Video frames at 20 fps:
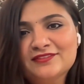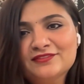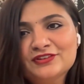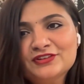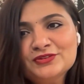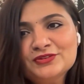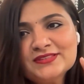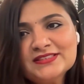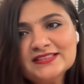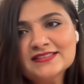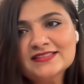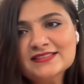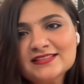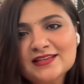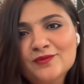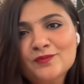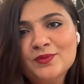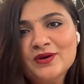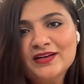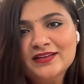Were you still
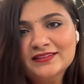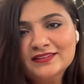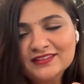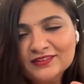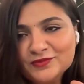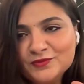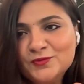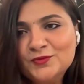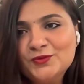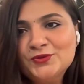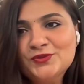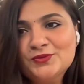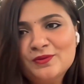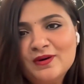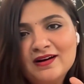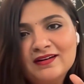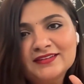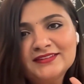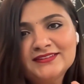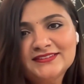someone who you
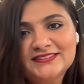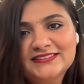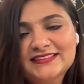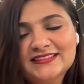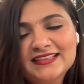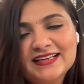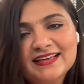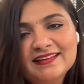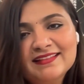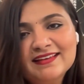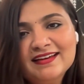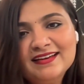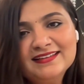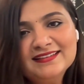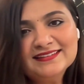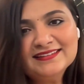are today, like that?